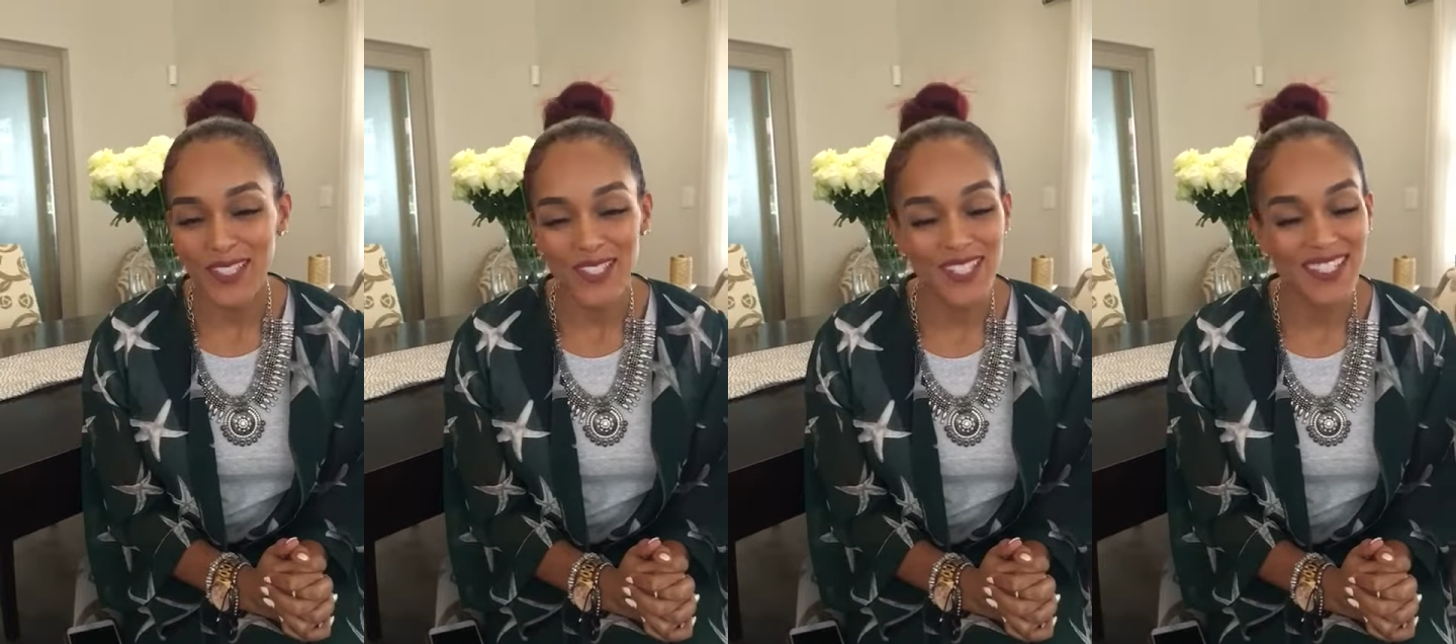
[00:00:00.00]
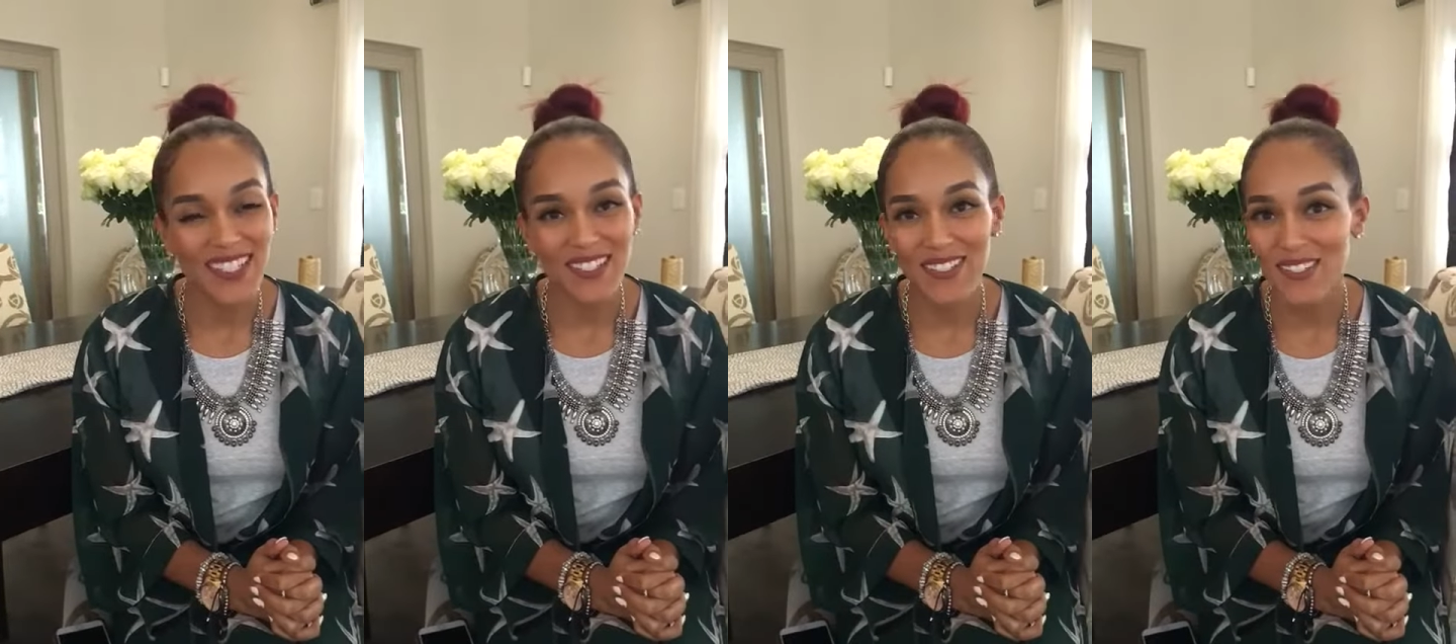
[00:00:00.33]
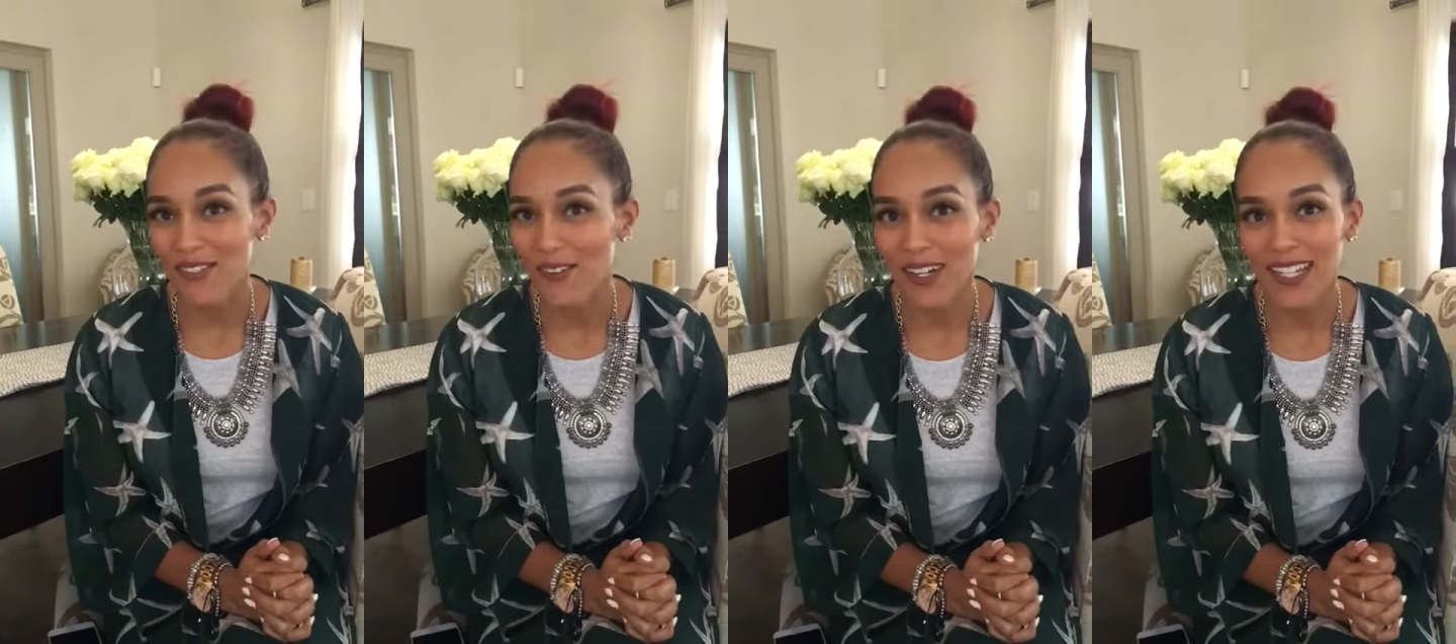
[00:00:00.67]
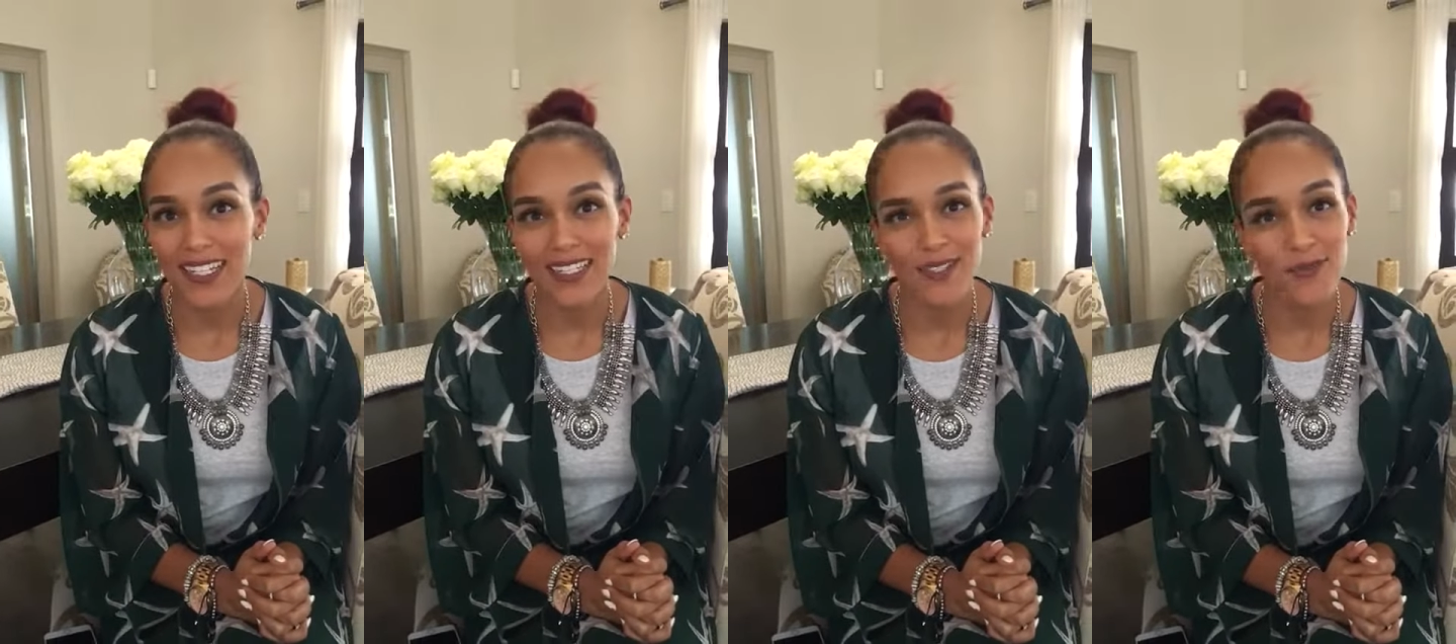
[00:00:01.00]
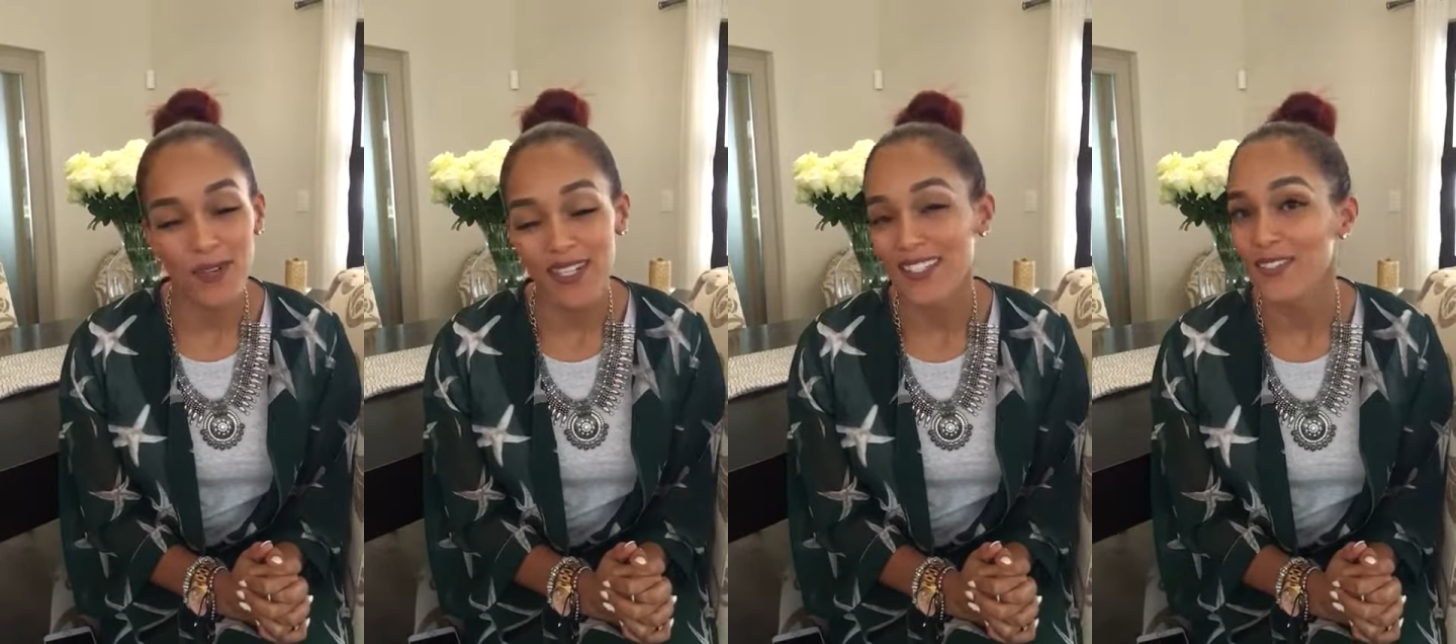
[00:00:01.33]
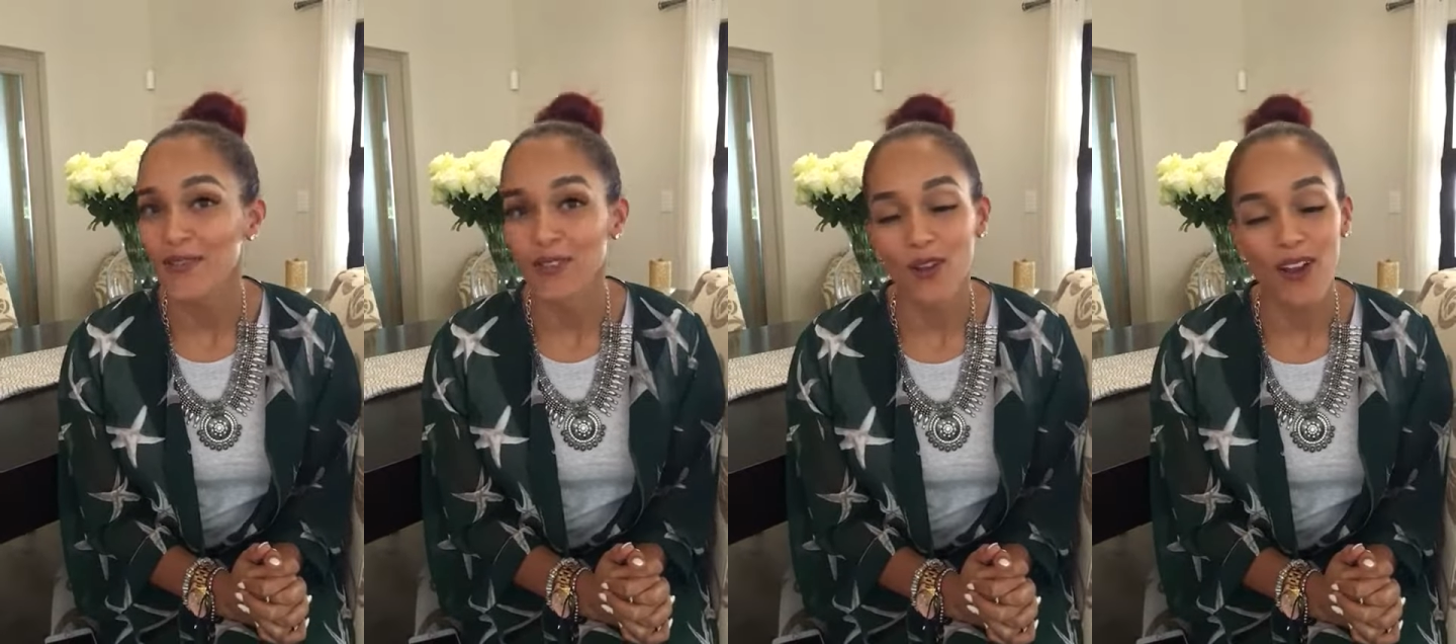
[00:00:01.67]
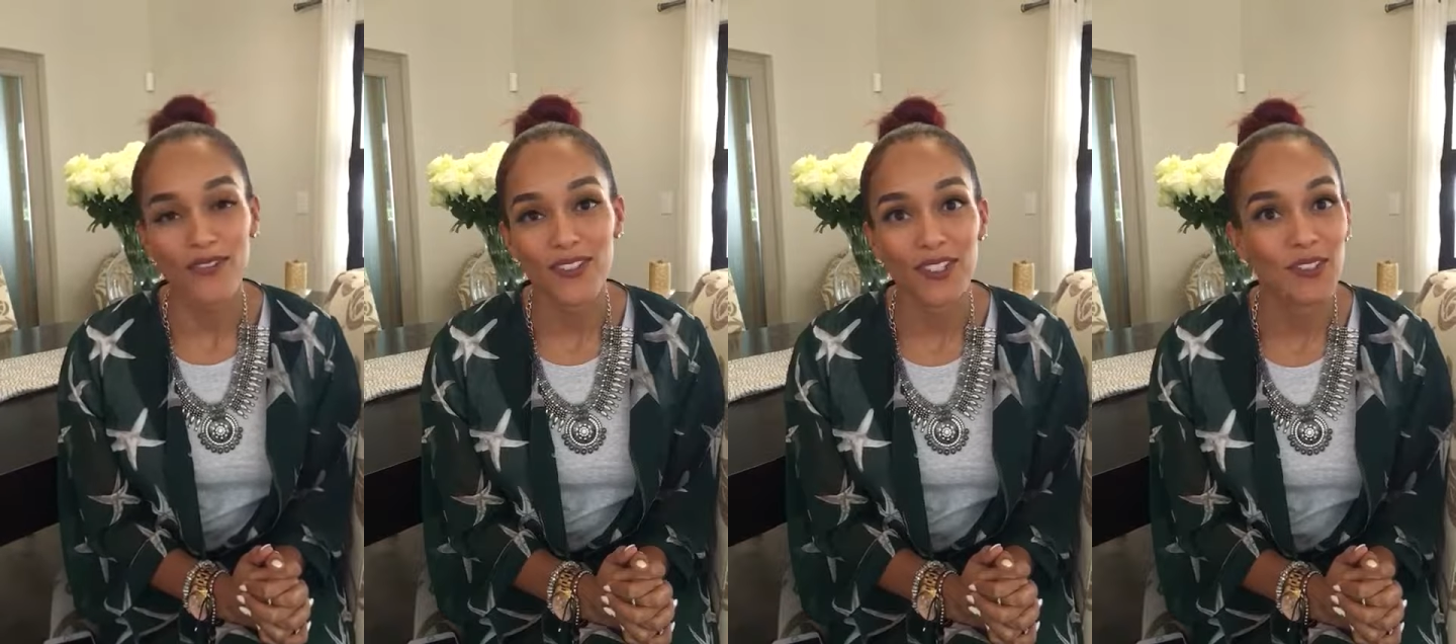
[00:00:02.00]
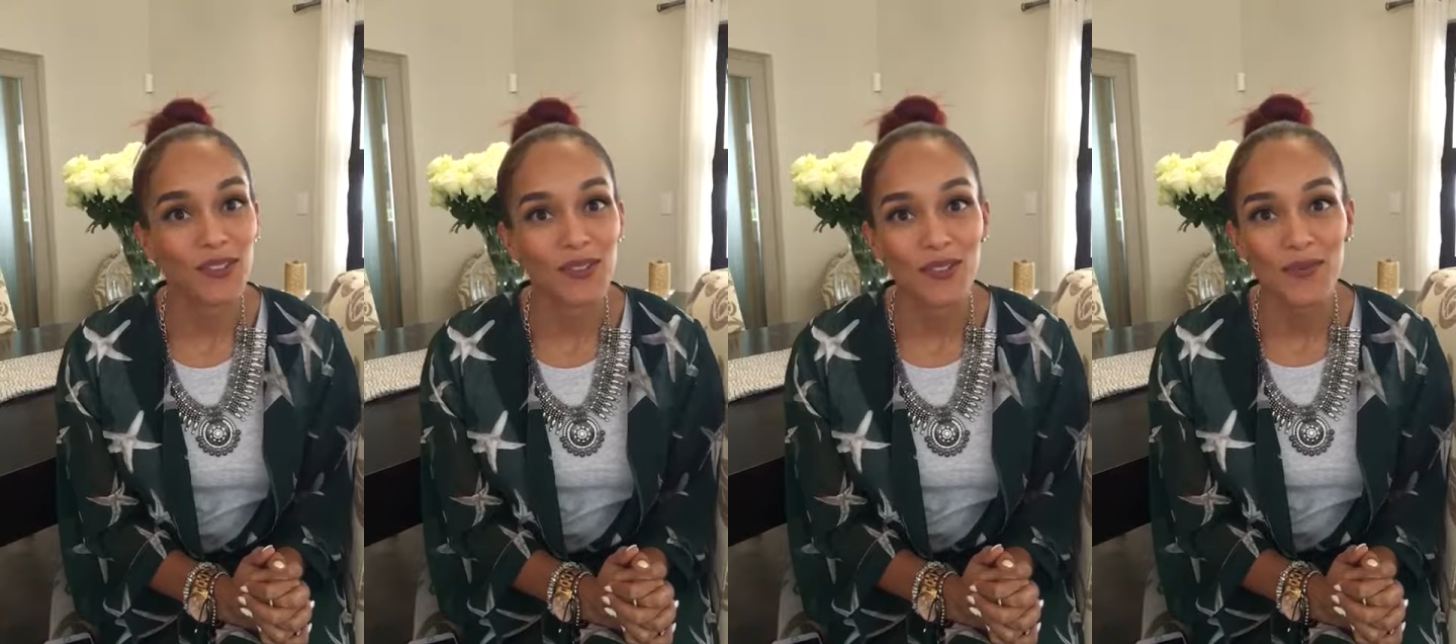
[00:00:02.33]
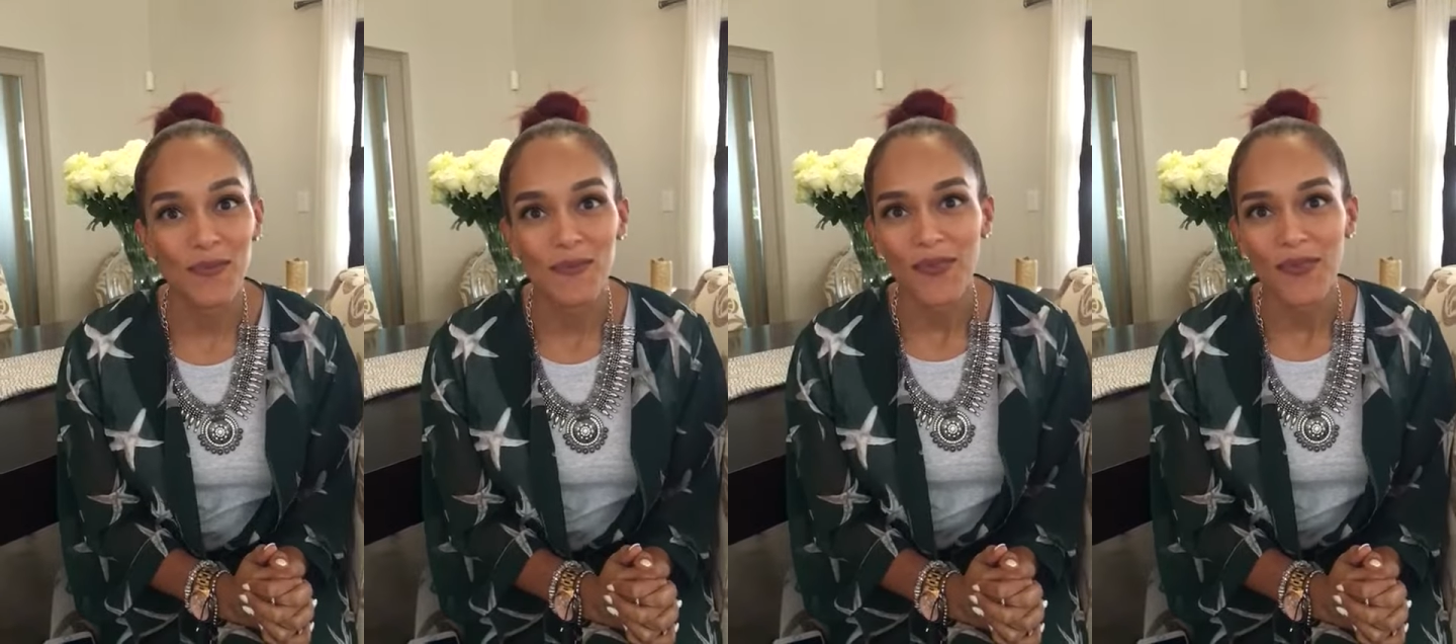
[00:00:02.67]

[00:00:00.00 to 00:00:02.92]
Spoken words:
Just enjoy the rest of your afternoon